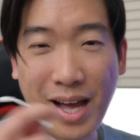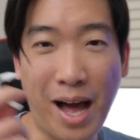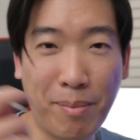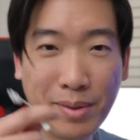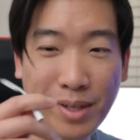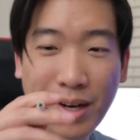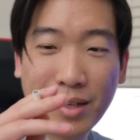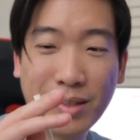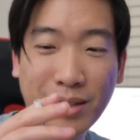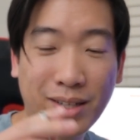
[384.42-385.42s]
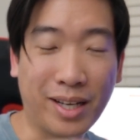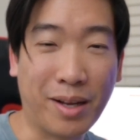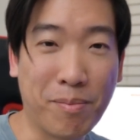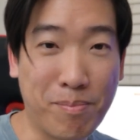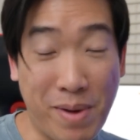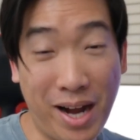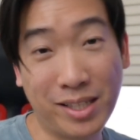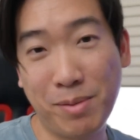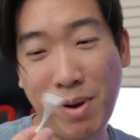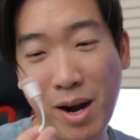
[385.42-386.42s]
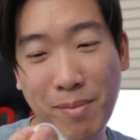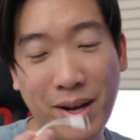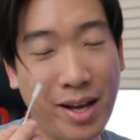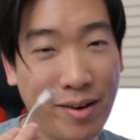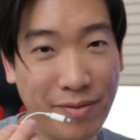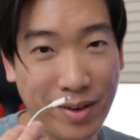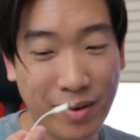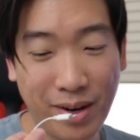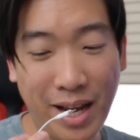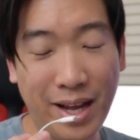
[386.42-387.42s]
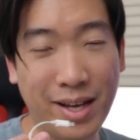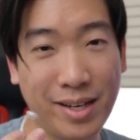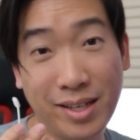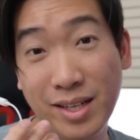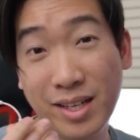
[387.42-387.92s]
Apple dongle. I could actually power my headphone, and